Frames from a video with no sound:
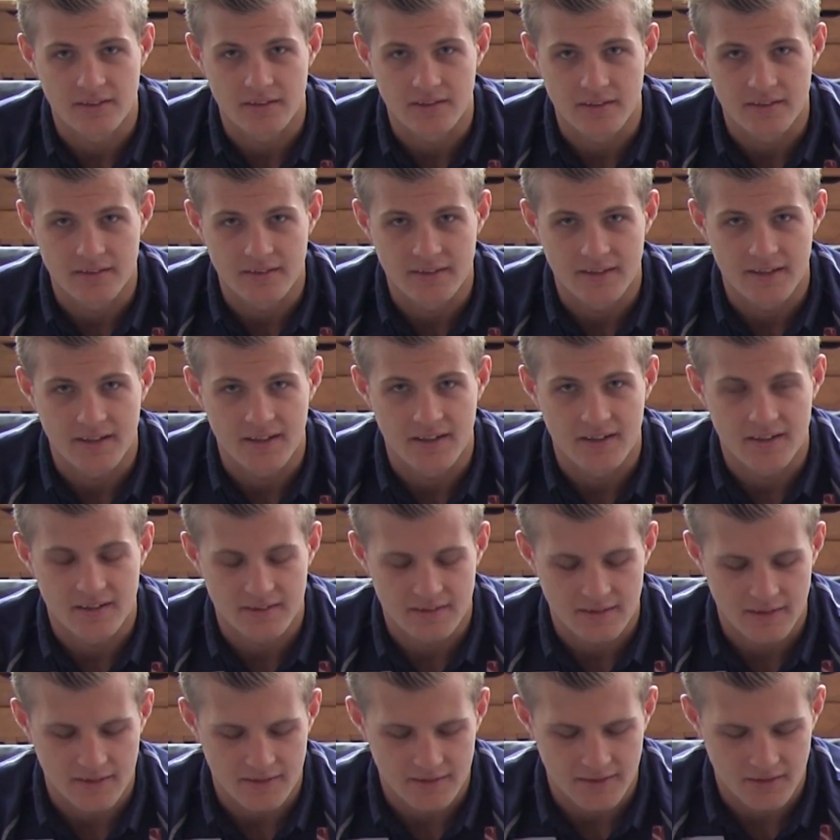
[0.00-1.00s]
and, and they're
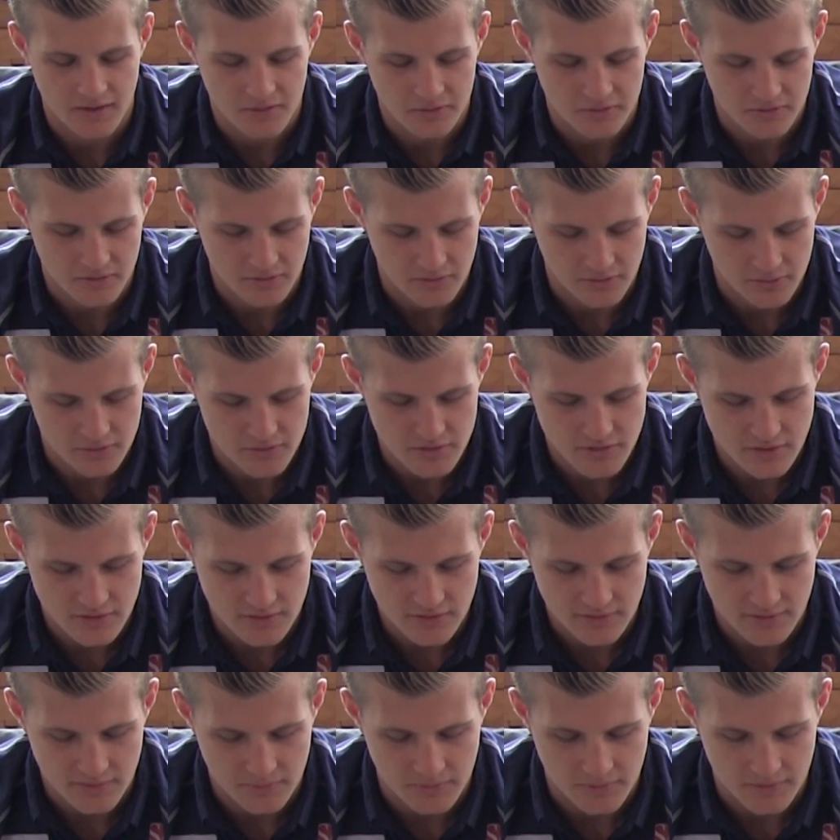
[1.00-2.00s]
gonna take out
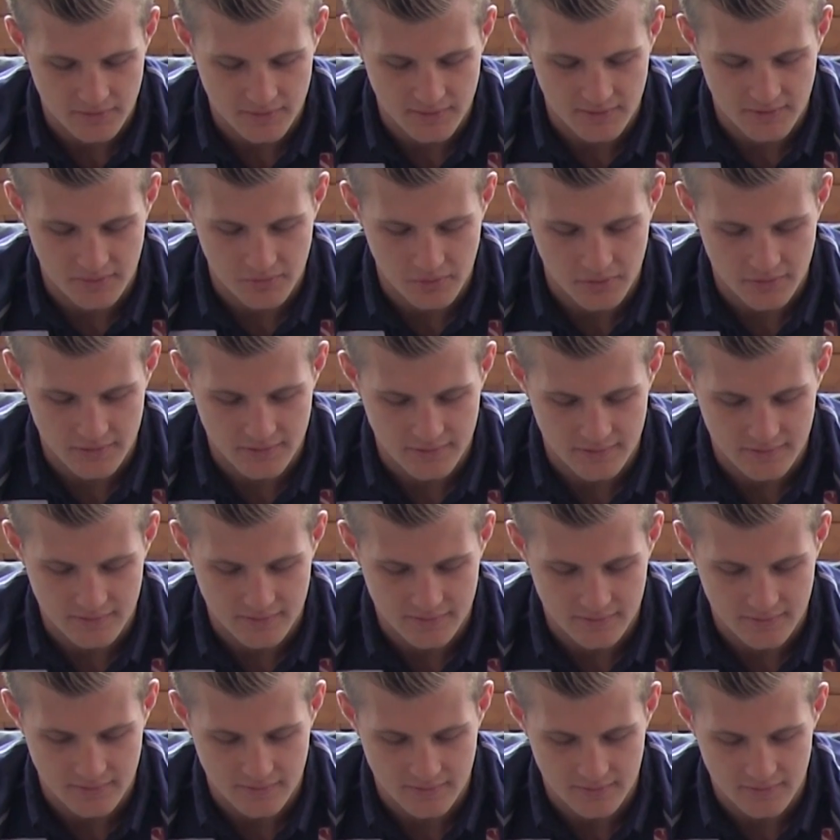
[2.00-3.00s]
solutions, and we see what
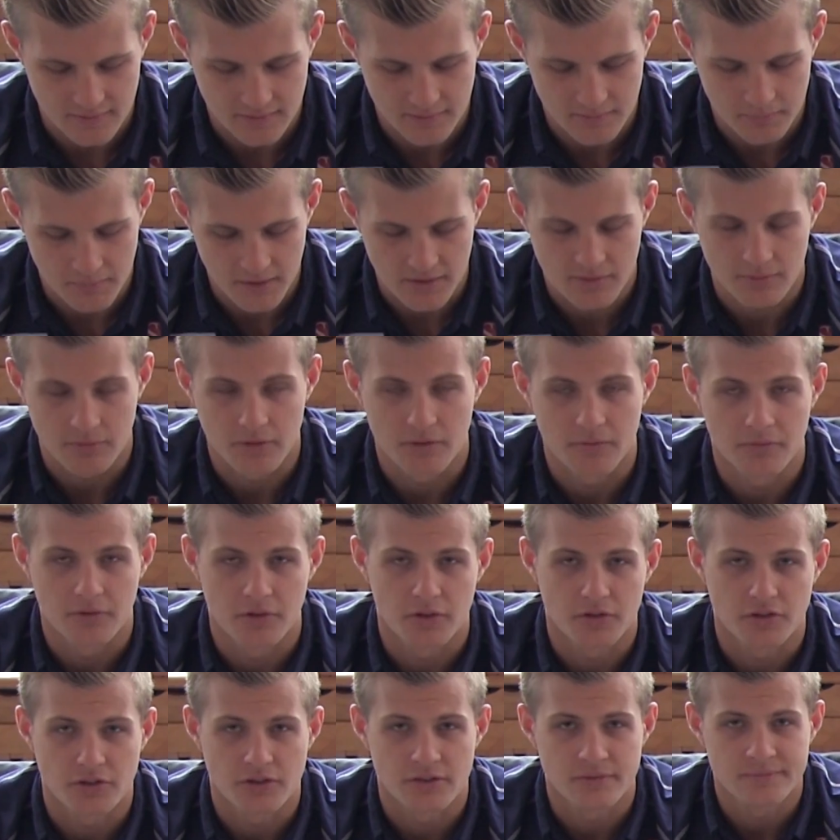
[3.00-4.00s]
is uh, the best for the
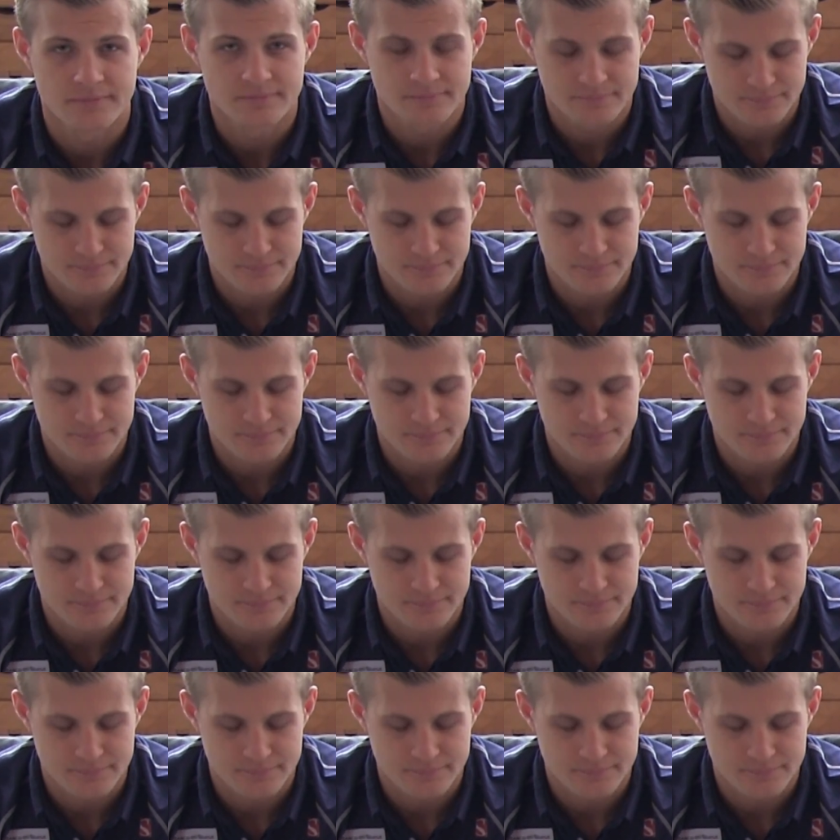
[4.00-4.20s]
future.